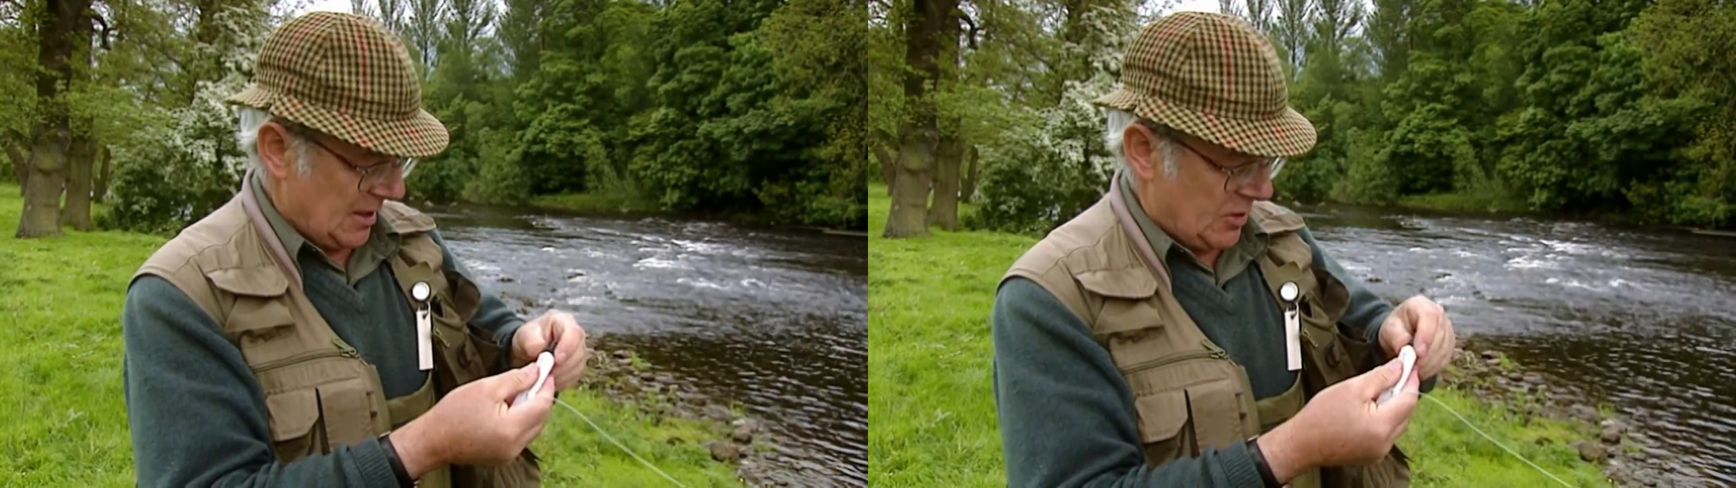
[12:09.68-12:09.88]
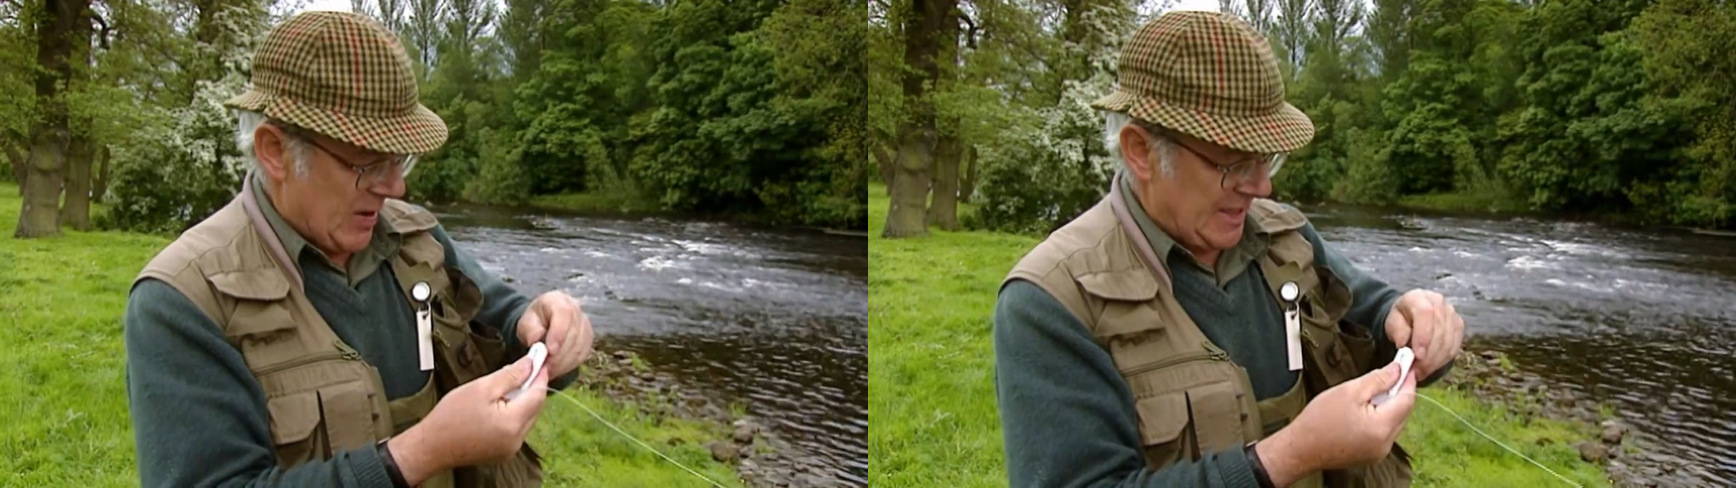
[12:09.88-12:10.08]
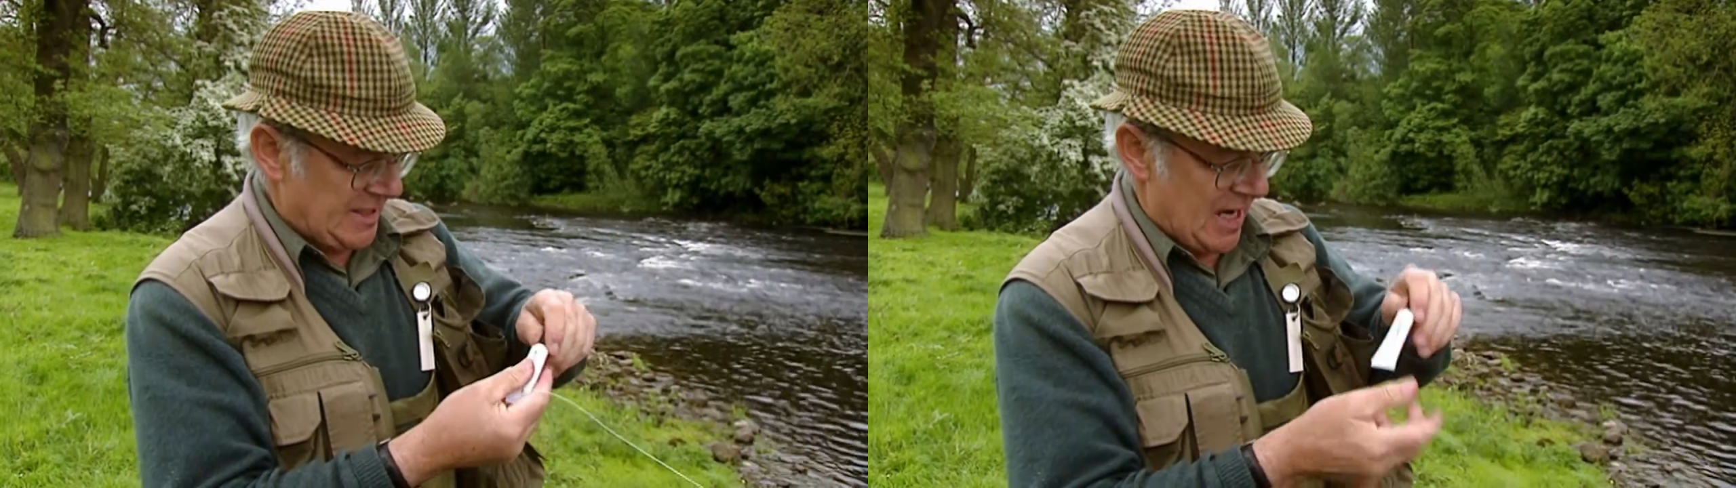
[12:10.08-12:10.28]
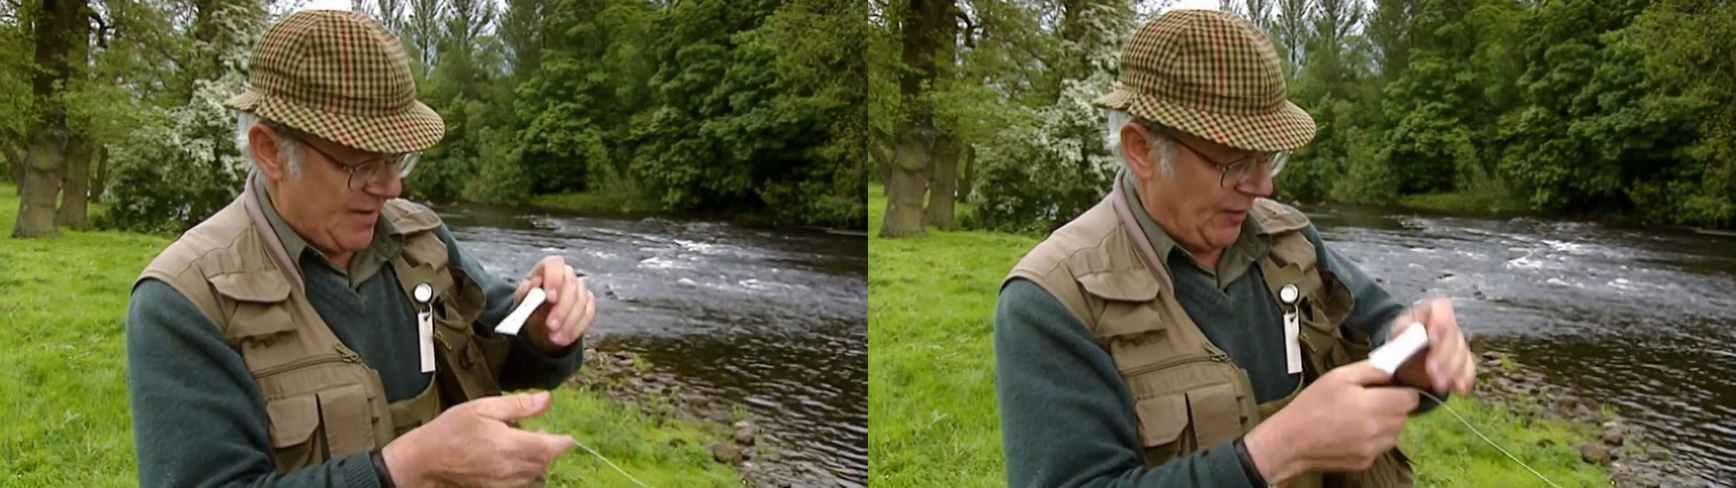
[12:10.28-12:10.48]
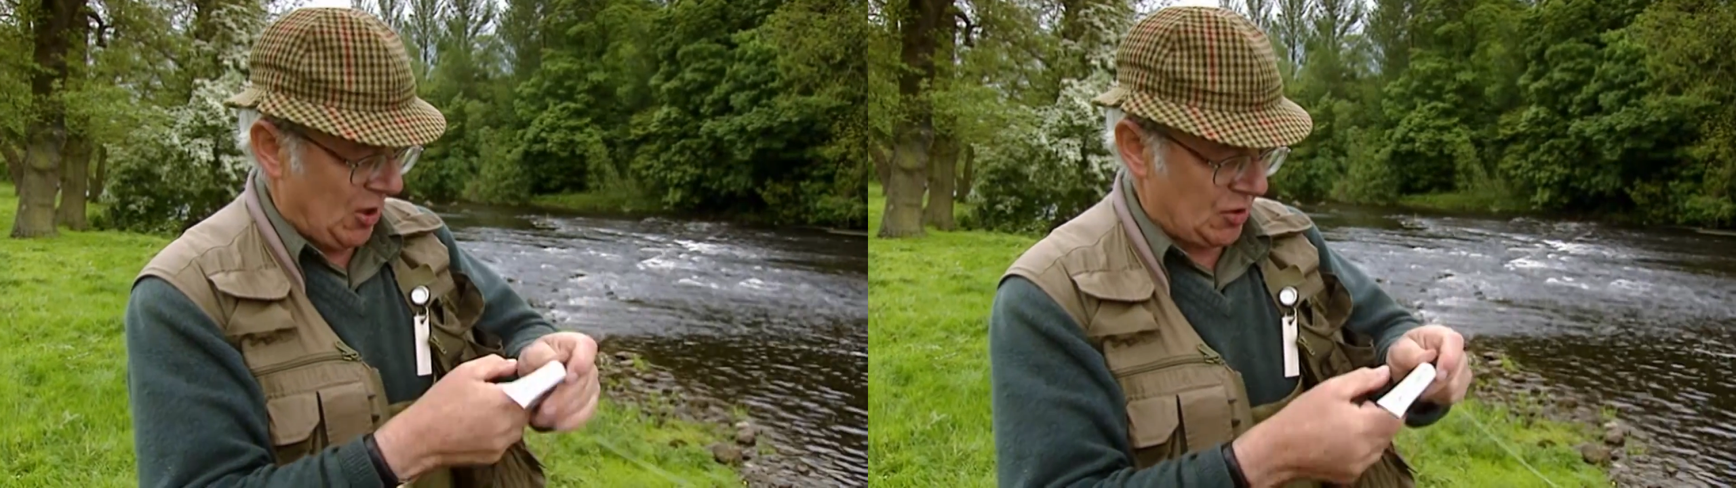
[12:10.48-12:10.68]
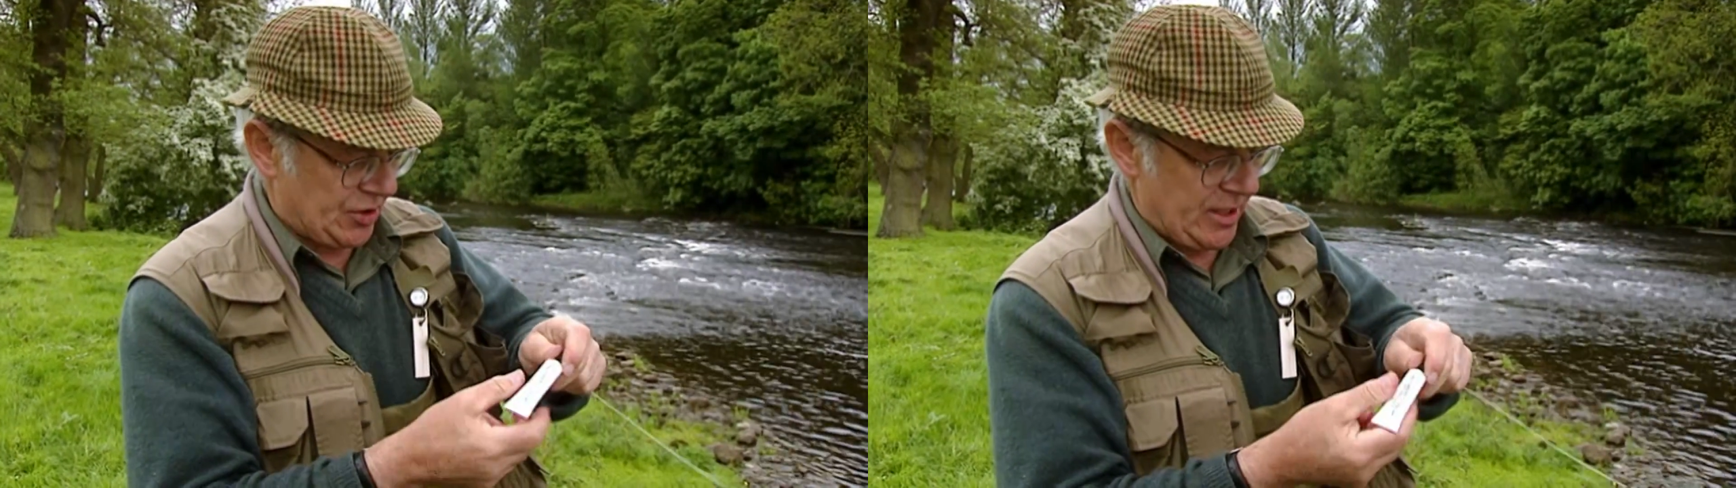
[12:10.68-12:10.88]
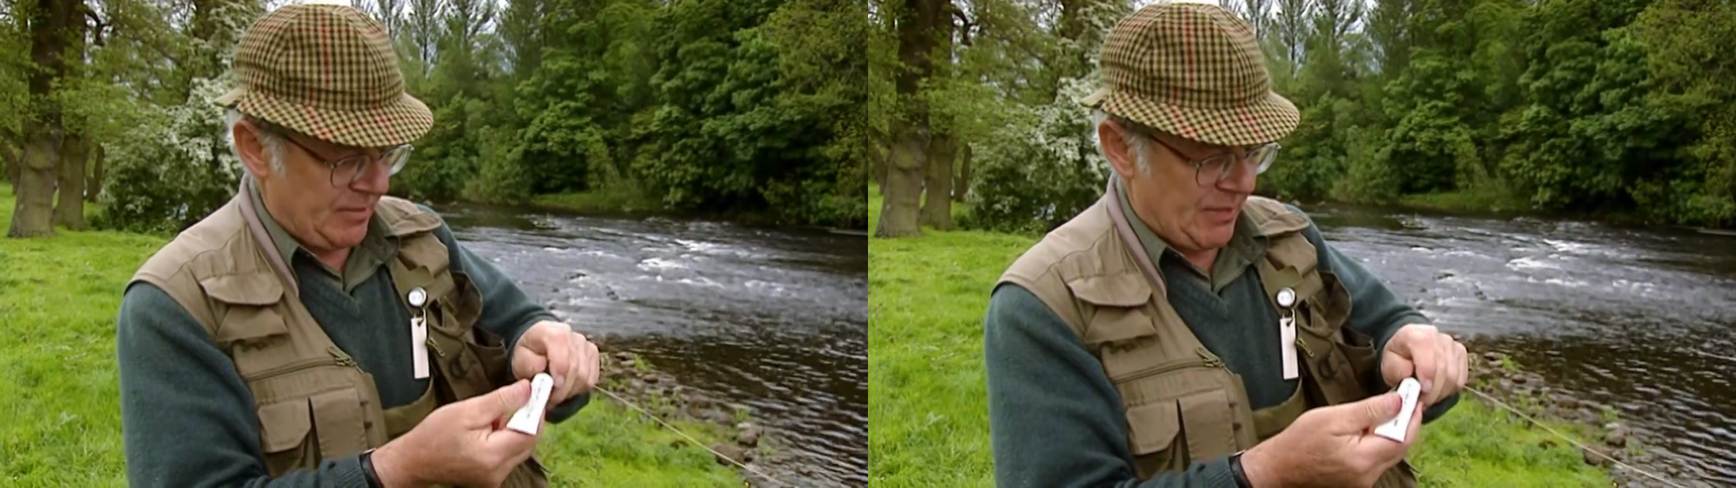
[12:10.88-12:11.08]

quite high floating